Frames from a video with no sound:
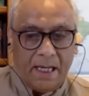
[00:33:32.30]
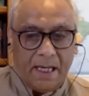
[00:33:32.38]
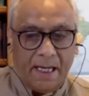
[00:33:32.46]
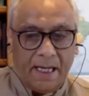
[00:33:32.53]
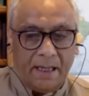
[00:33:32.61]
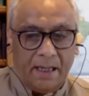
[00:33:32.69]

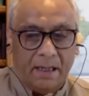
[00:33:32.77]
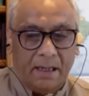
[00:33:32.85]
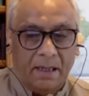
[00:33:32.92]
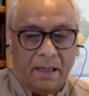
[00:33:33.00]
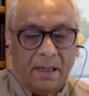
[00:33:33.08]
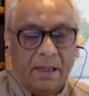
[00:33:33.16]
And
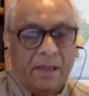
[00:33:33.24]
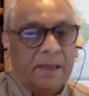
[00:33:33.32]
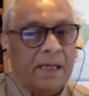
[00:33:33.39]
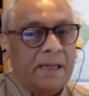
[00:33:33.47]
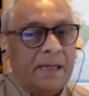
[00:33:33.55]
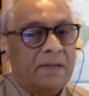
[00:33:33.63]

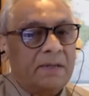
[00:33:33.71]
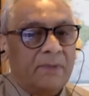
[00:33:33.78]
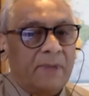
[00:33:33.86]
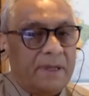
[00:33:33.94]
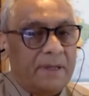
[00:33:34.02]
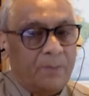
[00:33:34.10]
that is
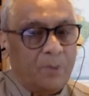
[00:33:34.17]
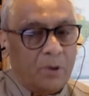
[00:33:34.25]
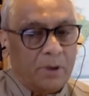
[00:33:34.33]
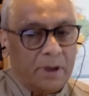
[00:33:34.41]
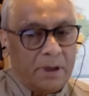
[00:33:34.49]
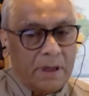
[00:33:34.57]
very
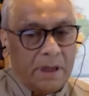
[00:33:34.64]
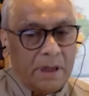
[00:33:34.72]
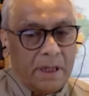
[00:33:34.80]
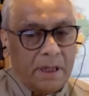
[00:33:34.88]
important.